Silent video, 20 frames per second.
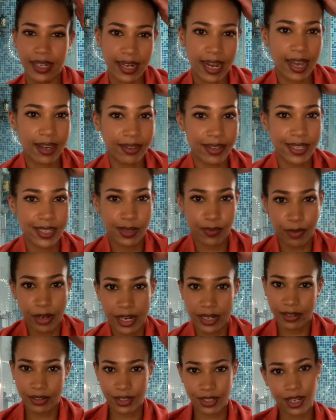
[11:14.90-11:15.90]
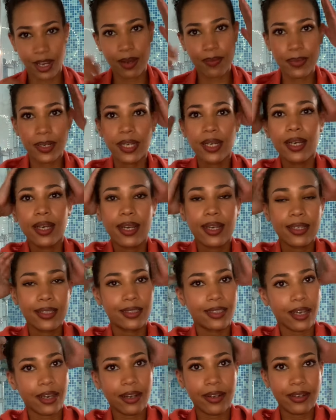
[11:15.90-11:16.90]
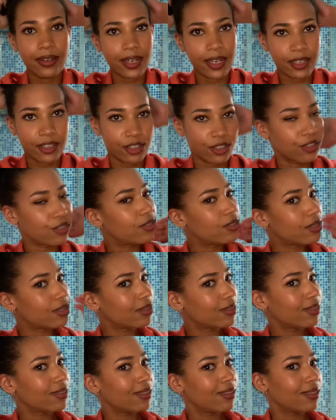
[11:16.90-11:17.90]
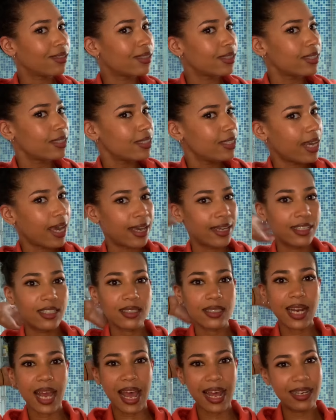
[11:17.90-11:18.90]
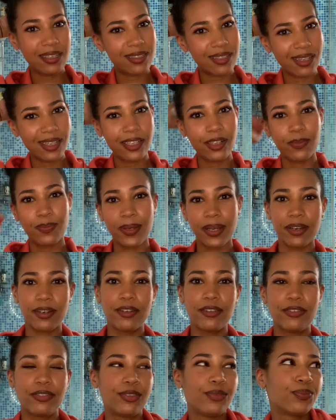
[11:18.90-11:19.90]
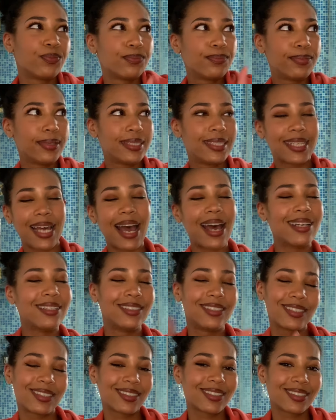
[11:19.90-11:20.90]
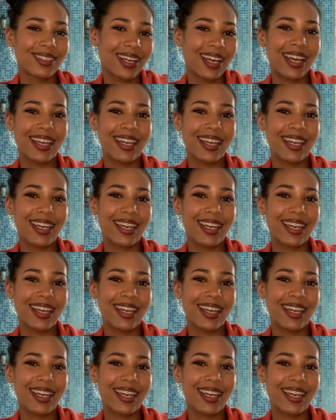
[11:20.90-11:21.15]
now there's a braid on top. So it just adds a little bit of pizzazz, I